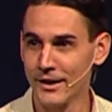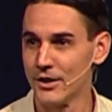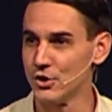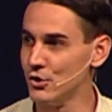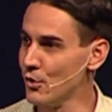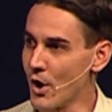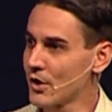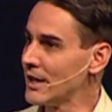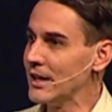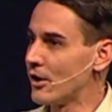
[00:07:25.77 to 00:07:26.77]
You all
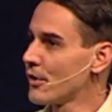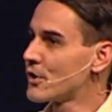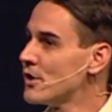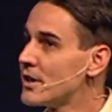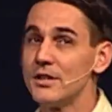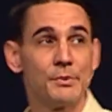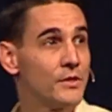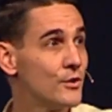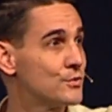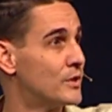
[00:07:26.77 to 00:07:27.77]
can eat all the cookies, but
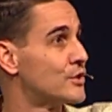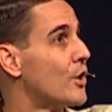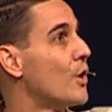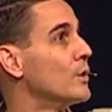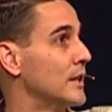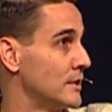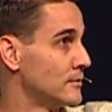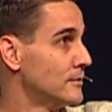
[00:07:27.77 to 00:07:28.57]
those ones are holy.